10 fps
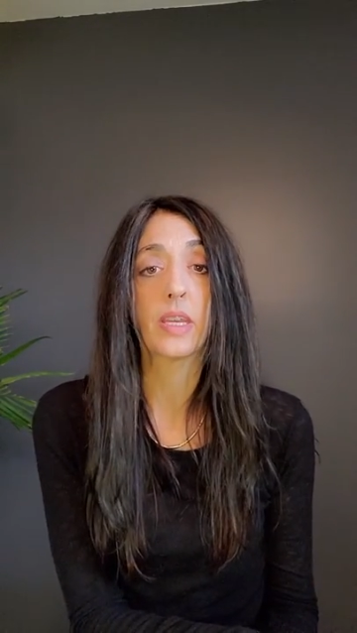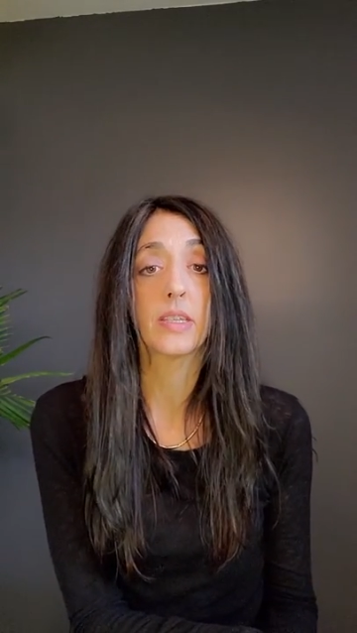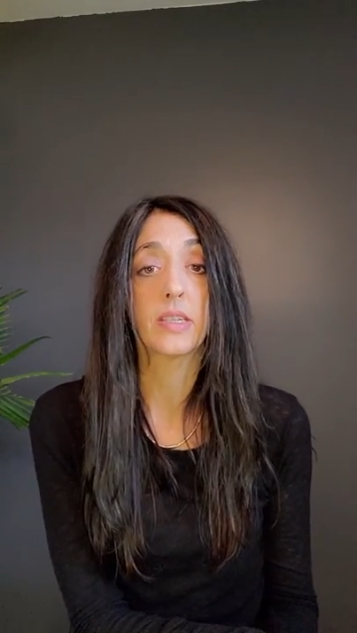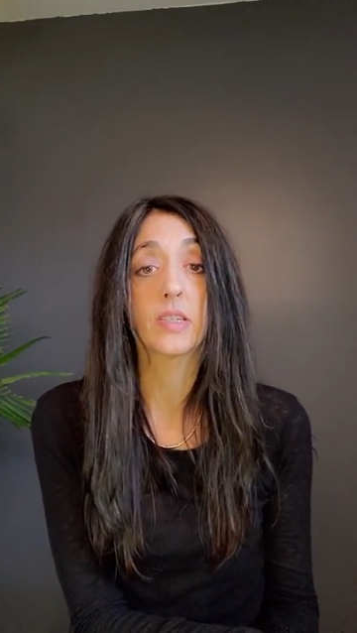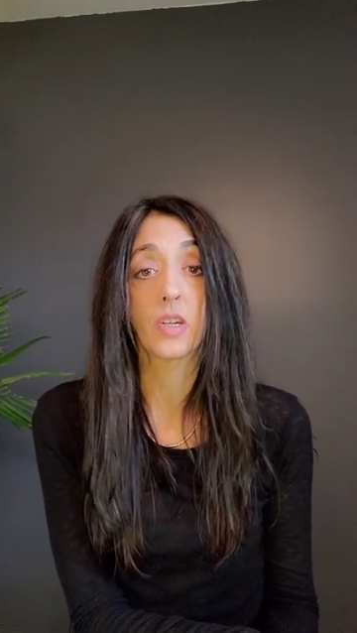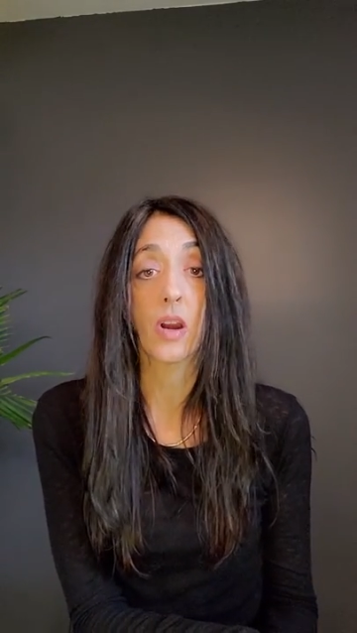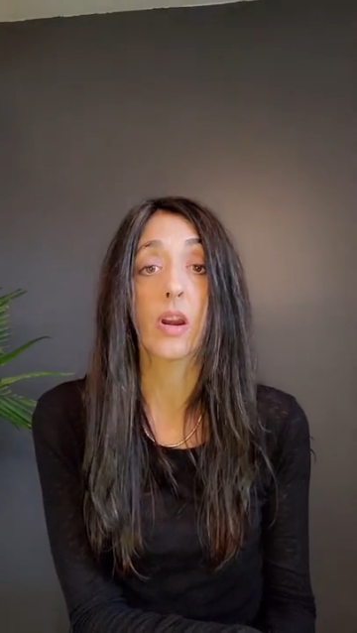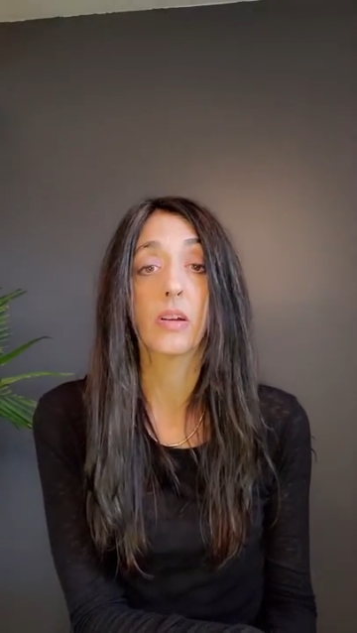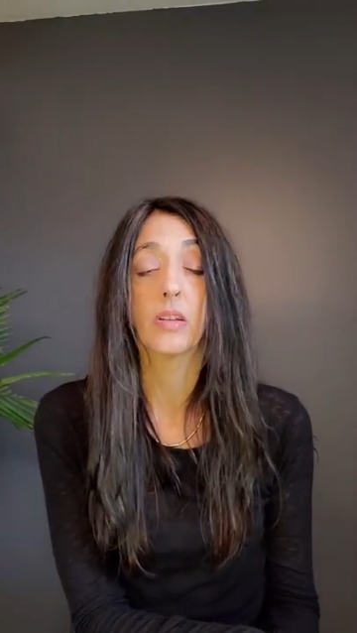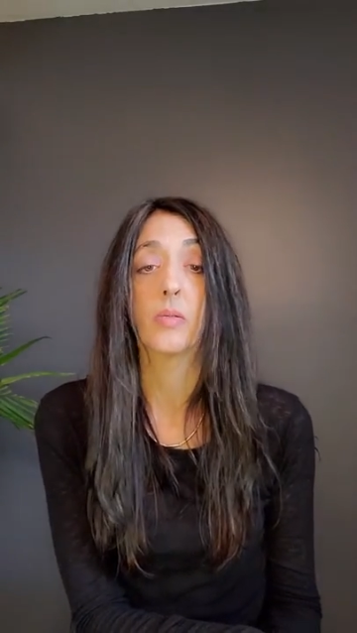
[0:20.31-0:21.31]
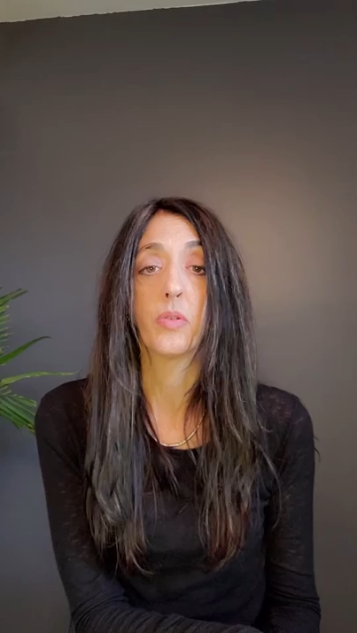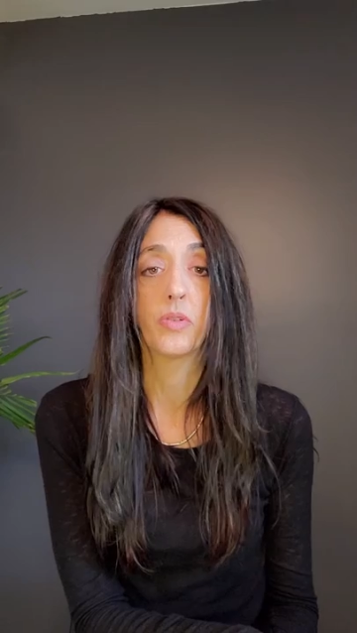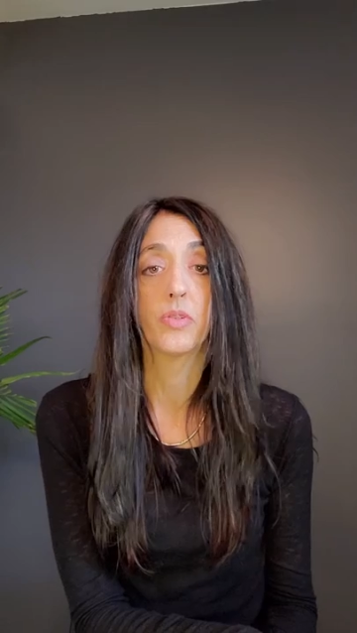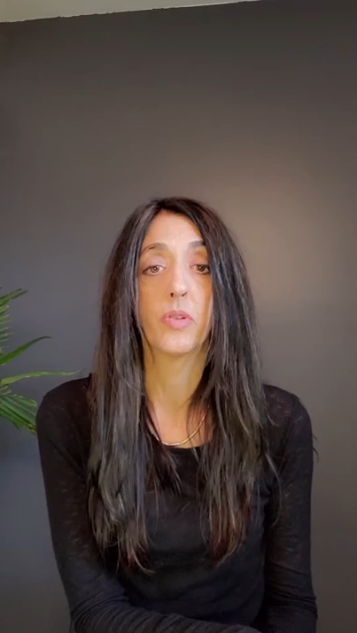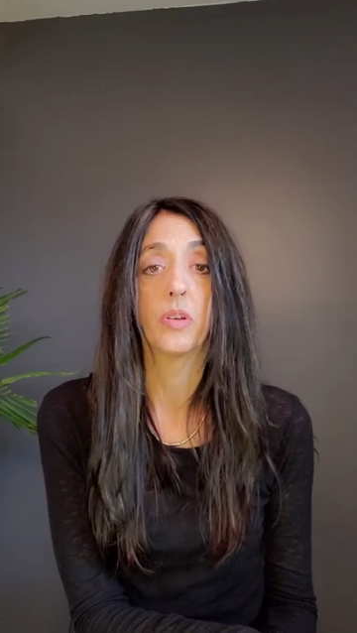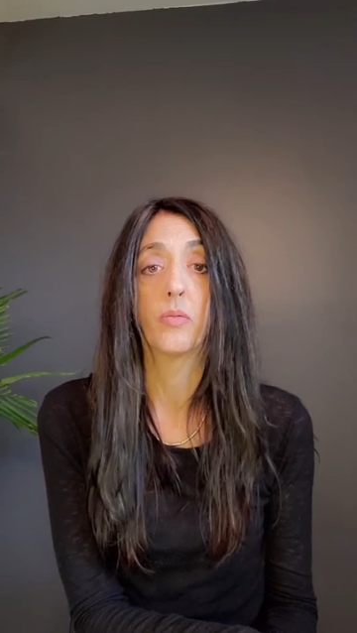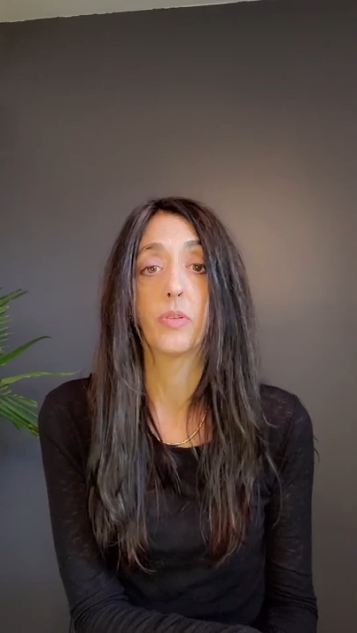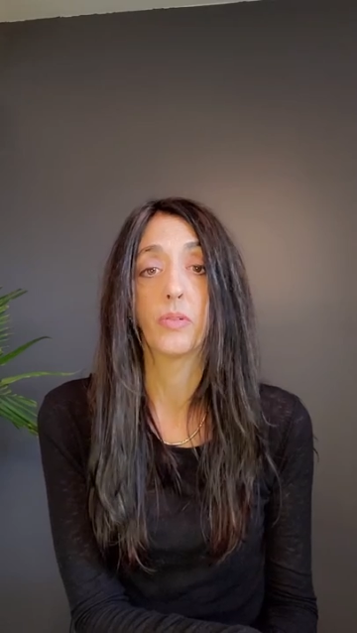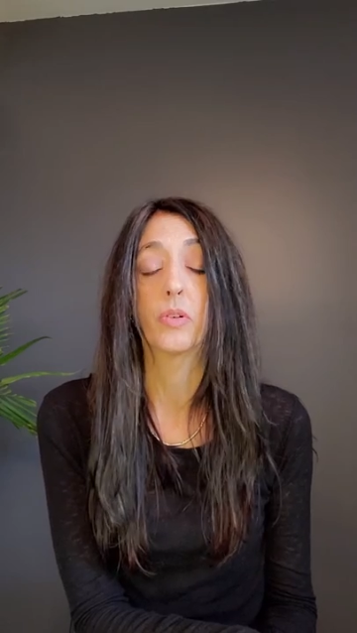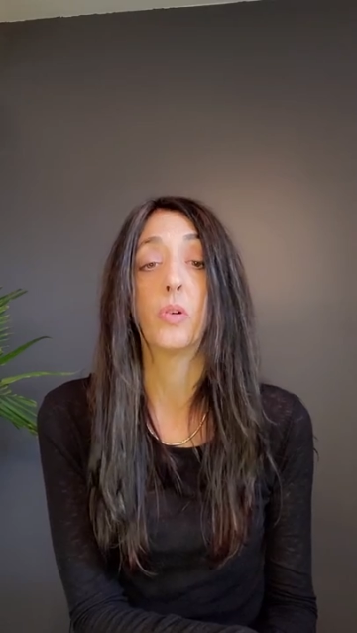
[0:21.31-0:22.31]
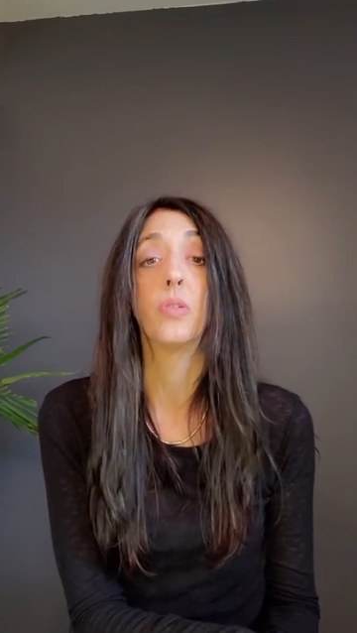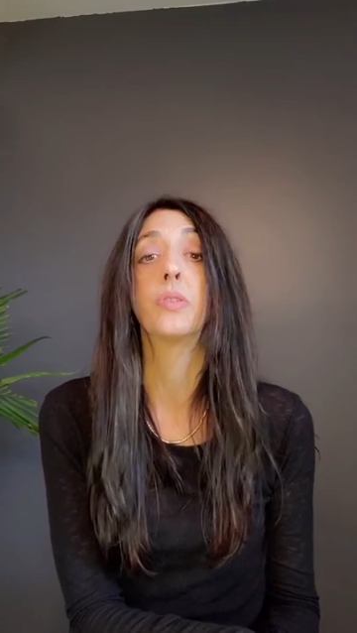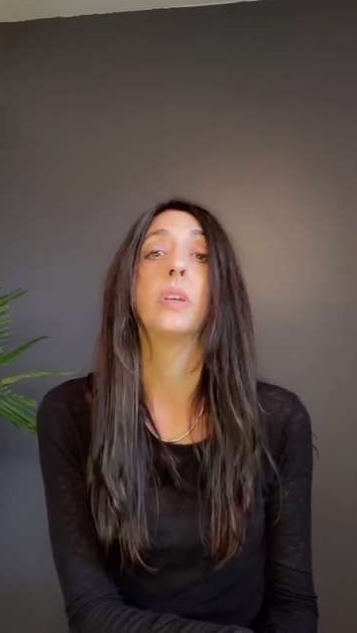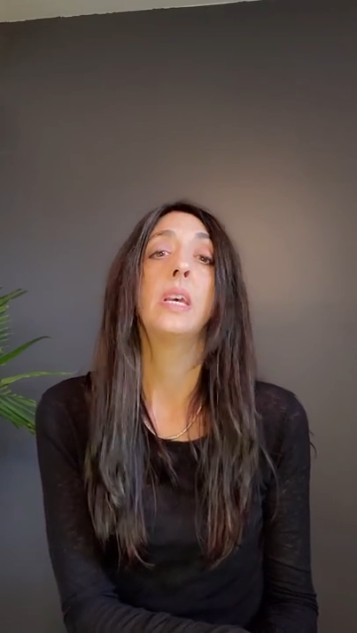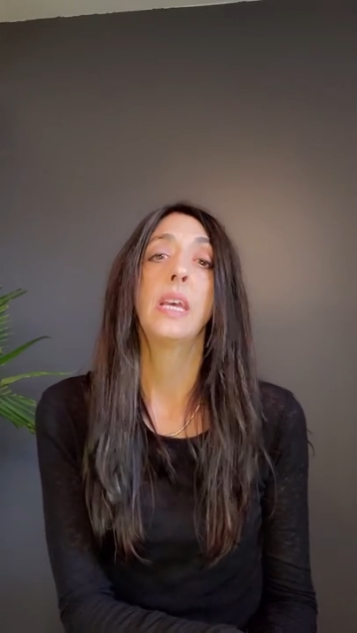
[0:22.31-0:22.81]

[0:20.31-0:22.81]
to start with your, with your goals